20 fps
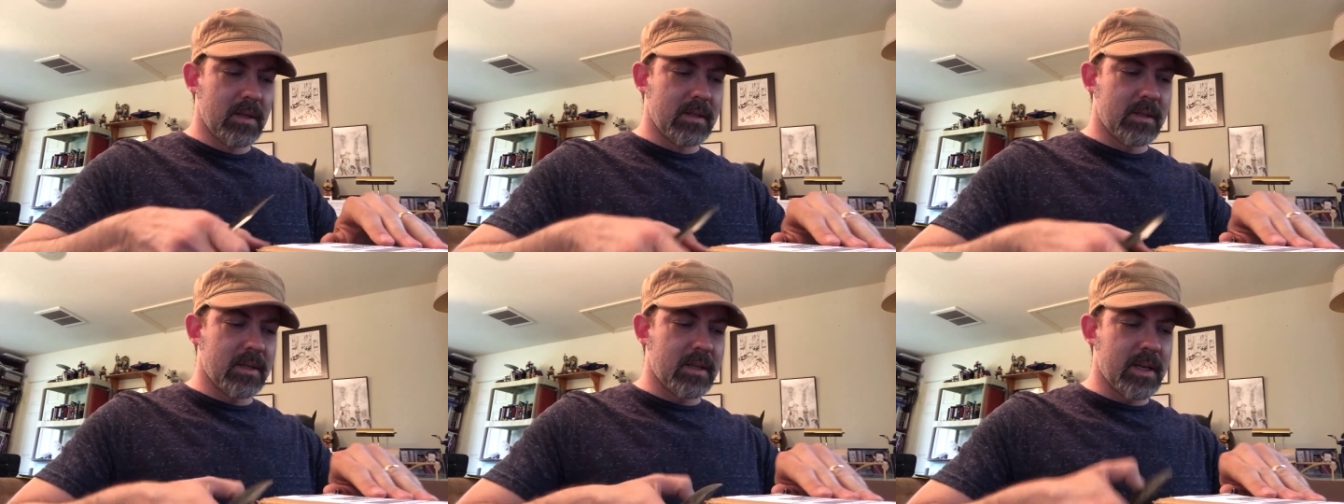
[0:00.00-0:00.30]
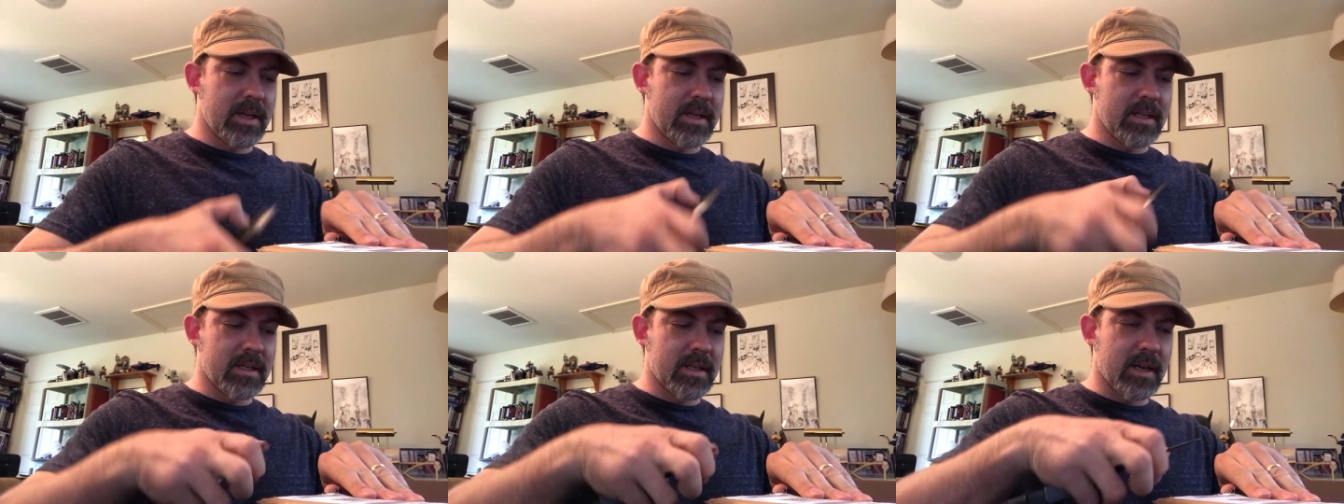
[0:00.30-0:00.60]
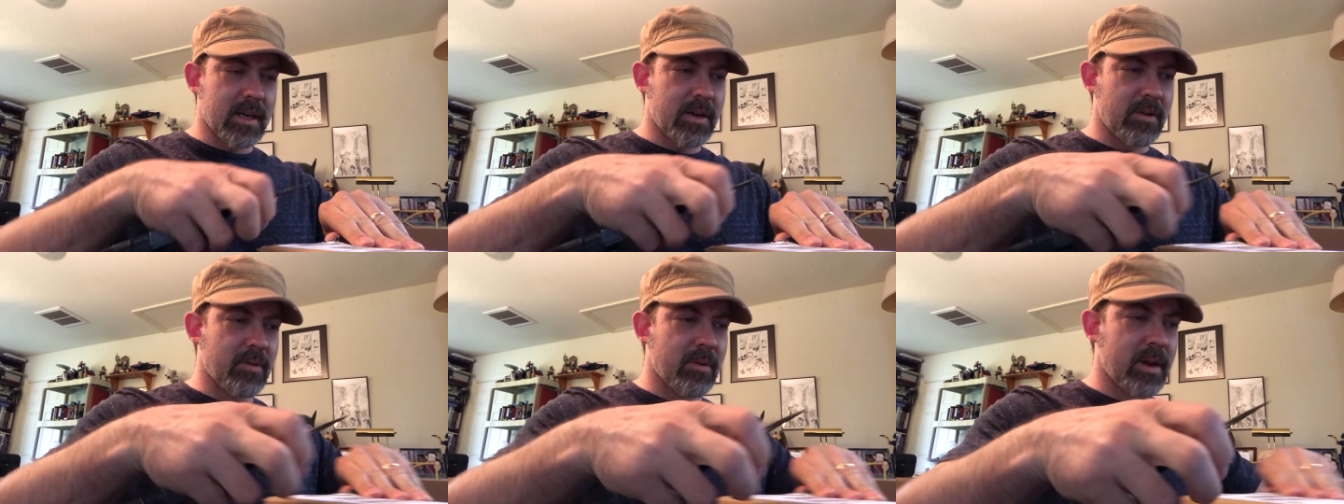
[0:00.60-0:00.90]
Today is
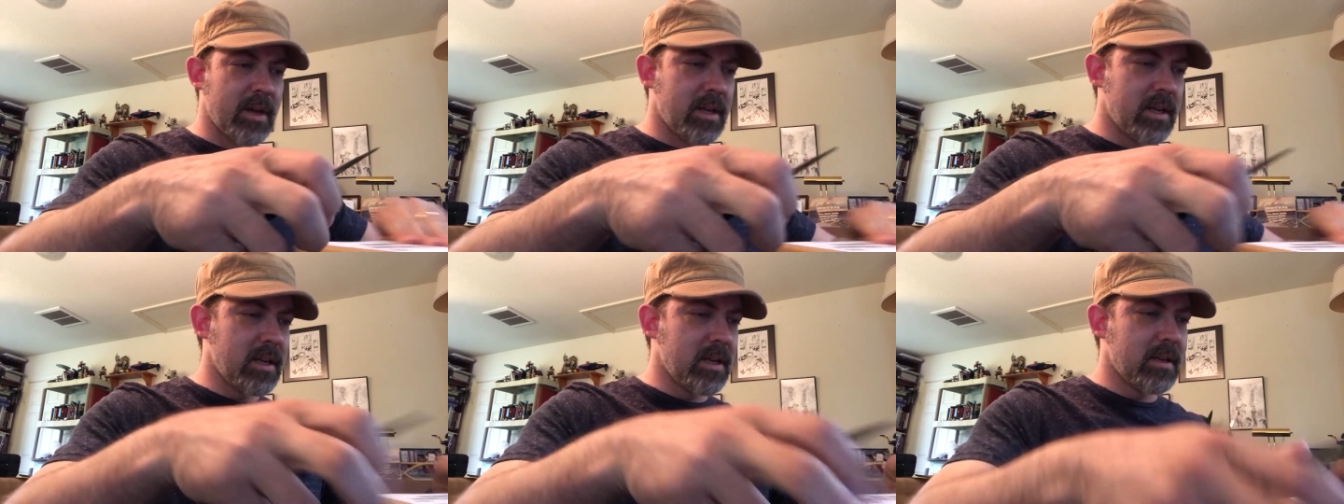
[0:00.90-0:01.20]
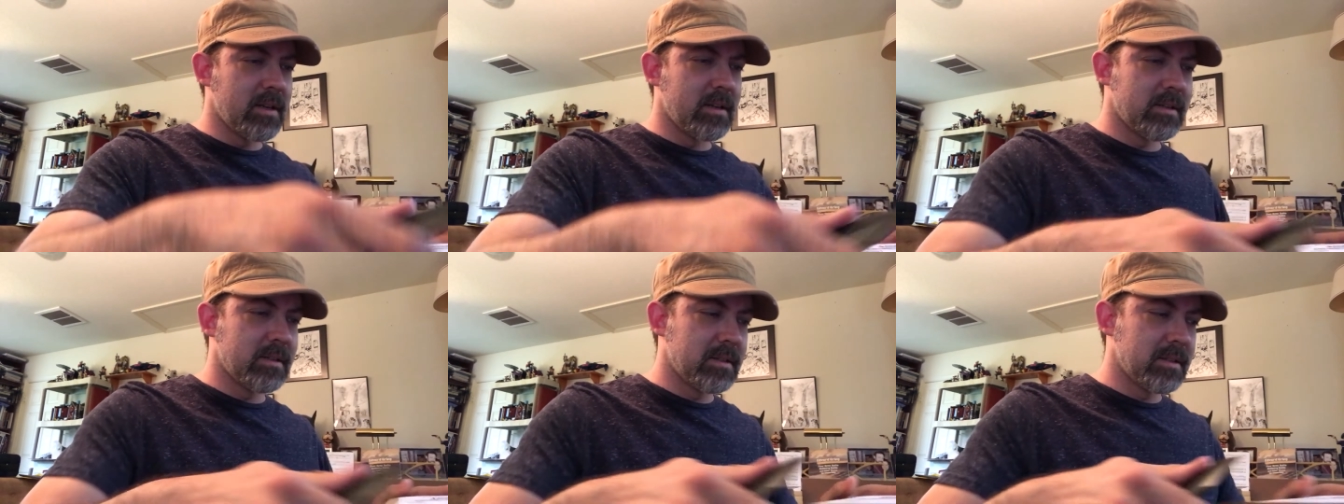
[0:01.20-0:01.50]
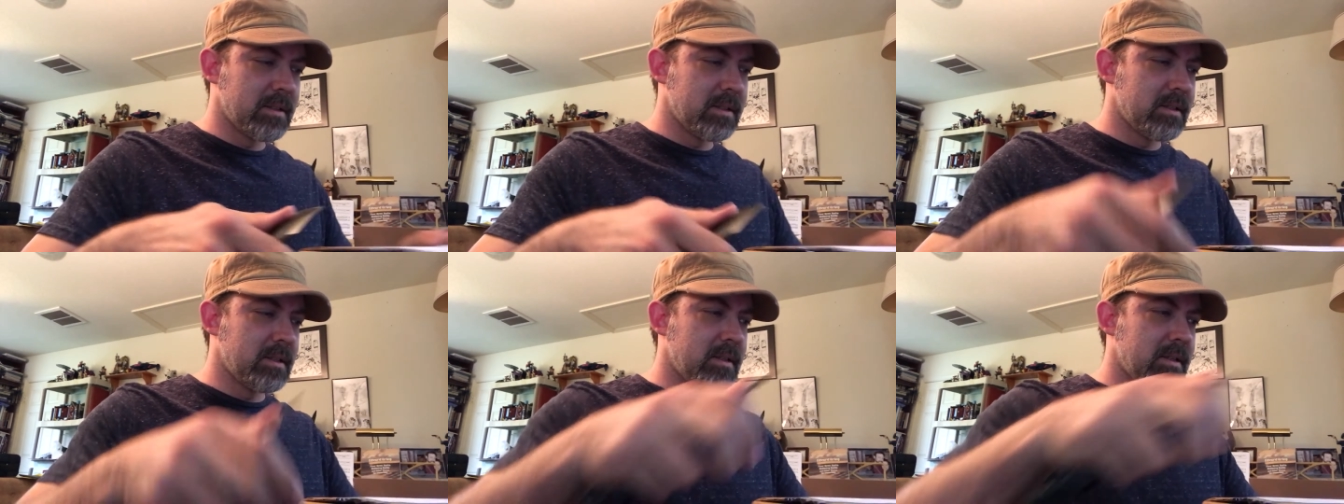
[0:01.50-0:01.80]
kind of rainy.
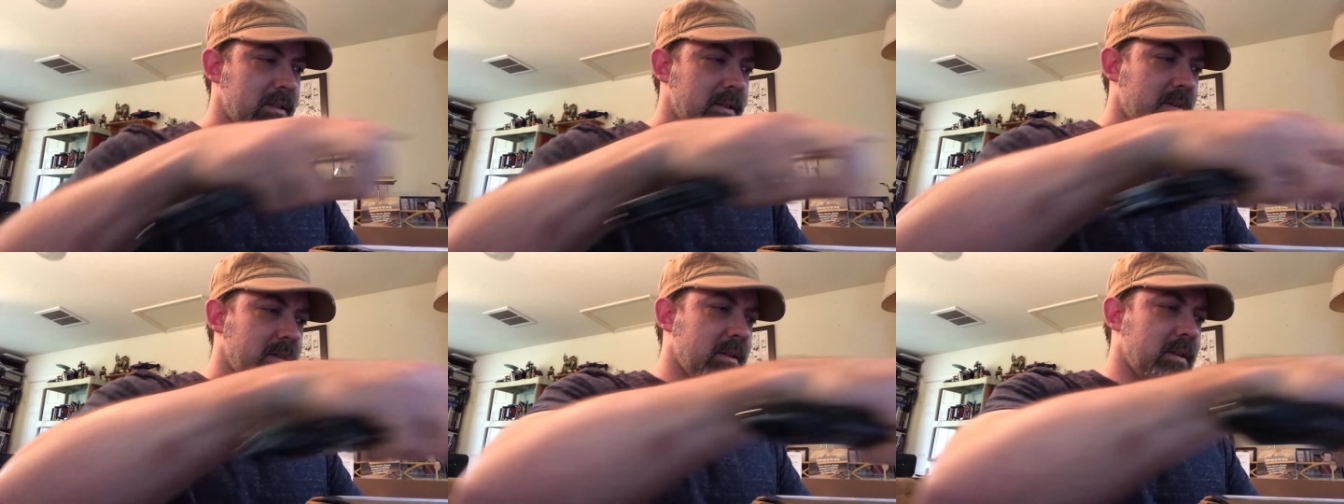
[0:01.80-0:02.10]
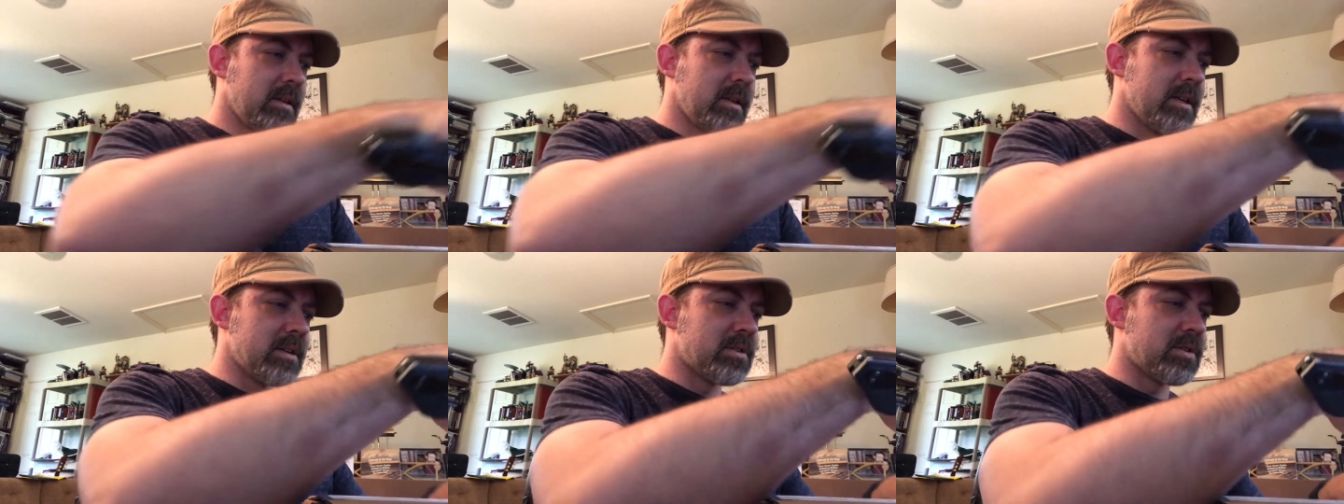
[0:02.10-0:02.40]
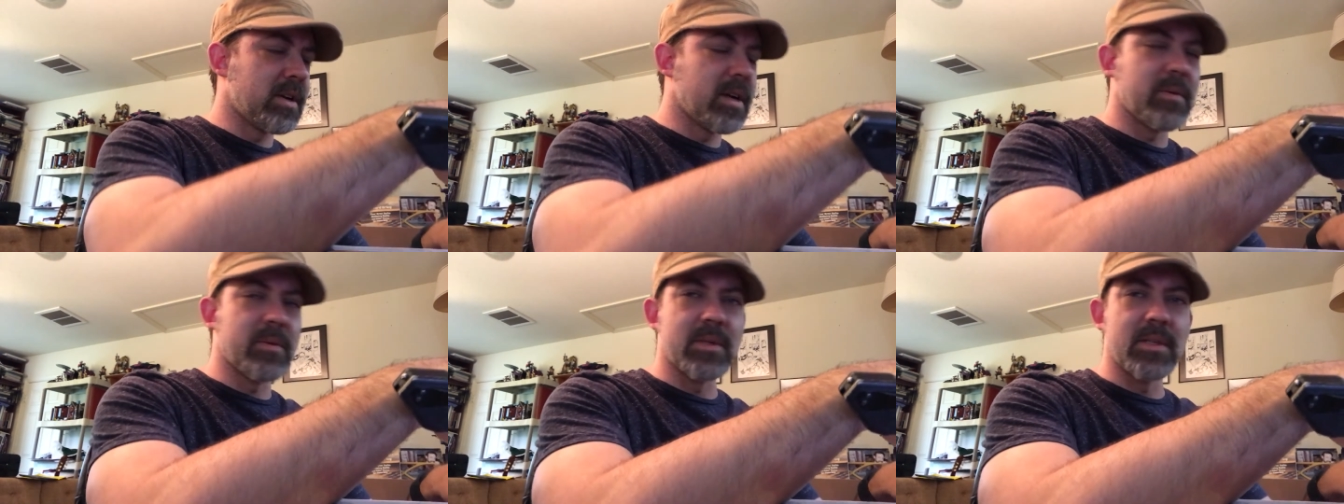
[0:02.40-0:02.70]

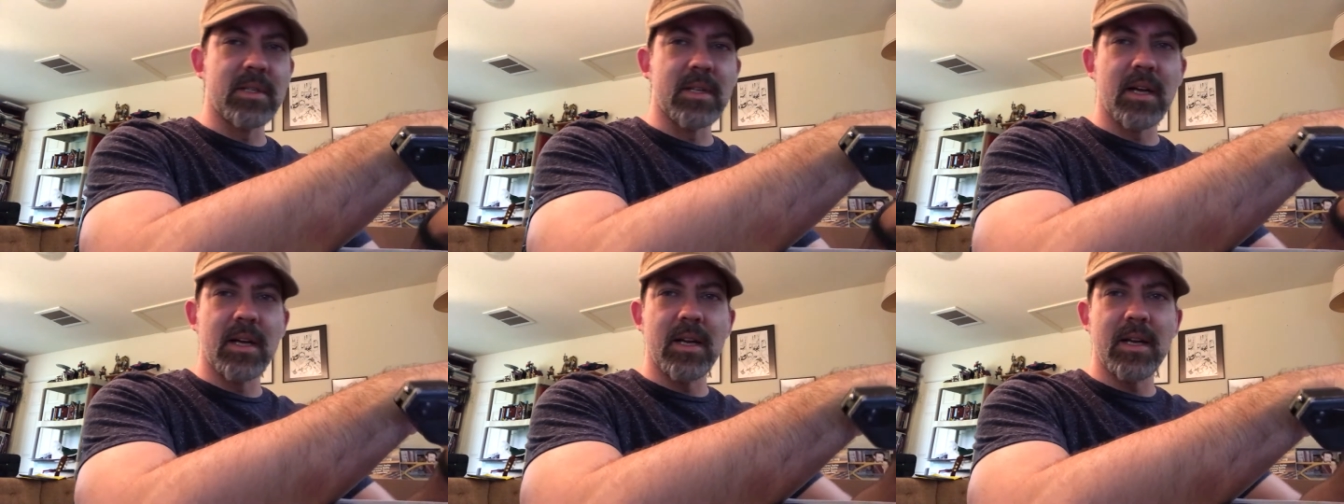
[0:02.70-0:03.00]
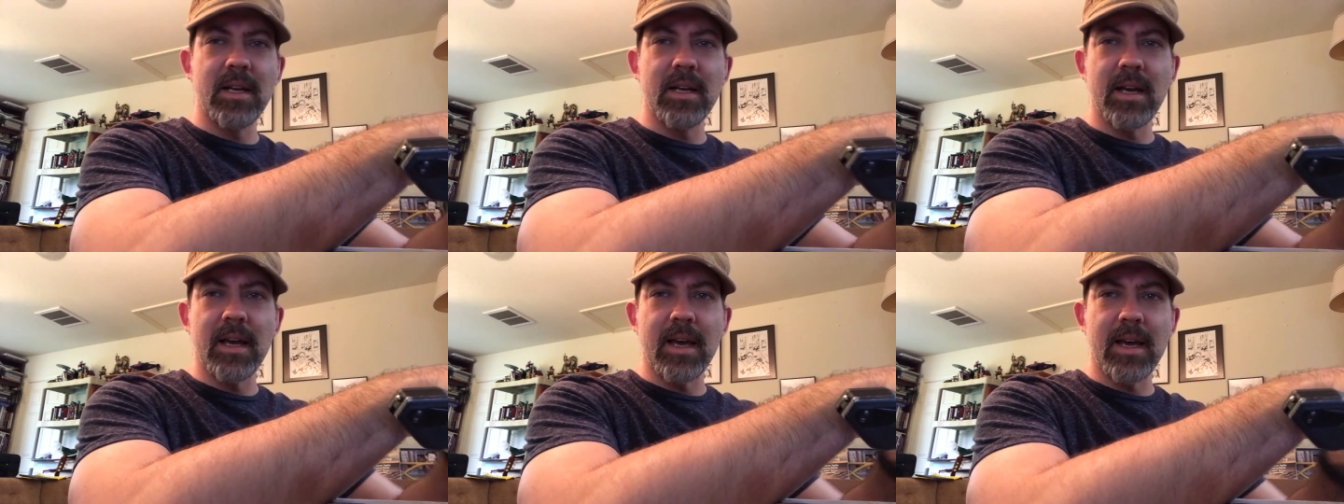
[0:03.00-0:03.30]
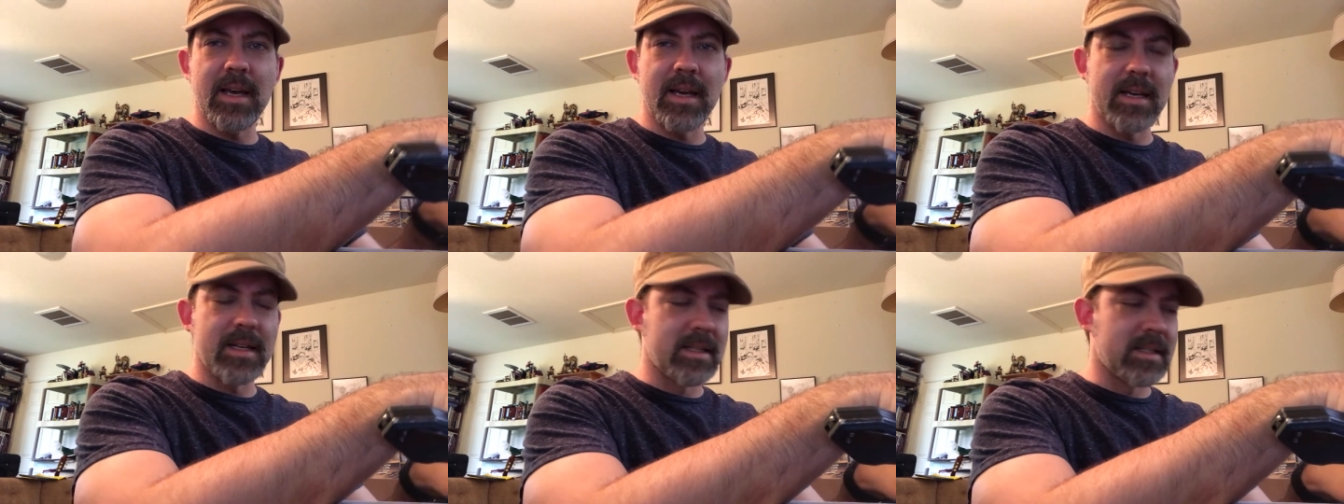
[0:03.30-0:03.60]
Yesterday was sunny,
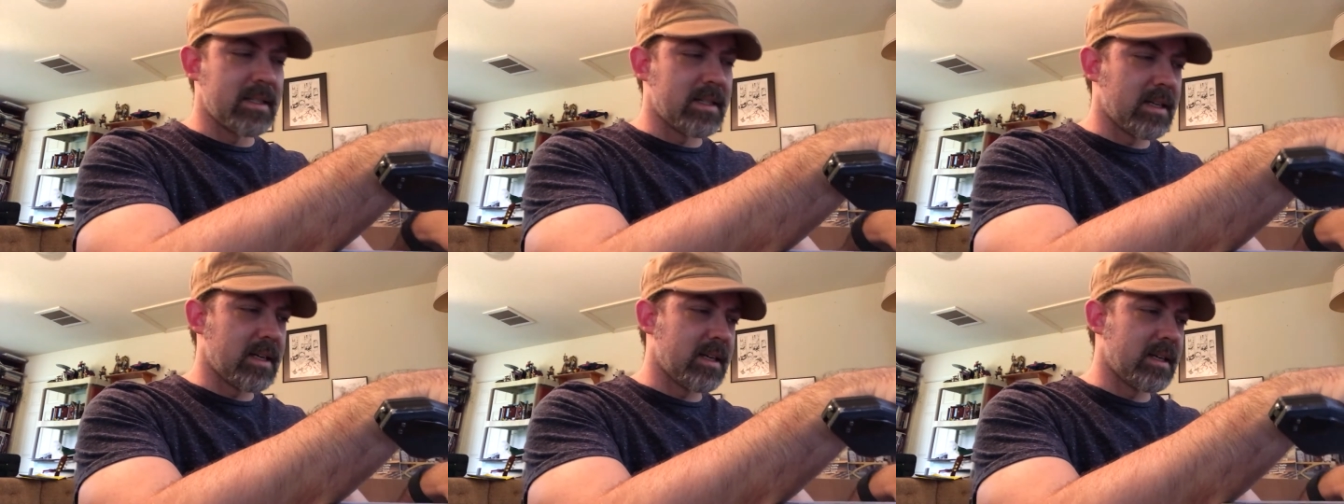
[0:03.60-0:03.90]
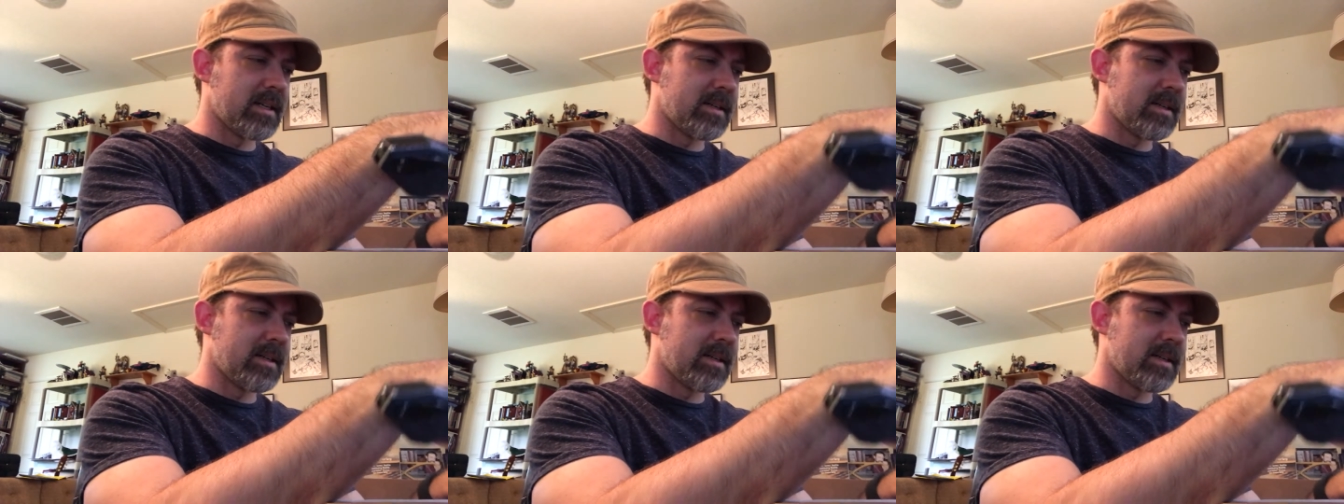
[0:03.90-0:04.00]
and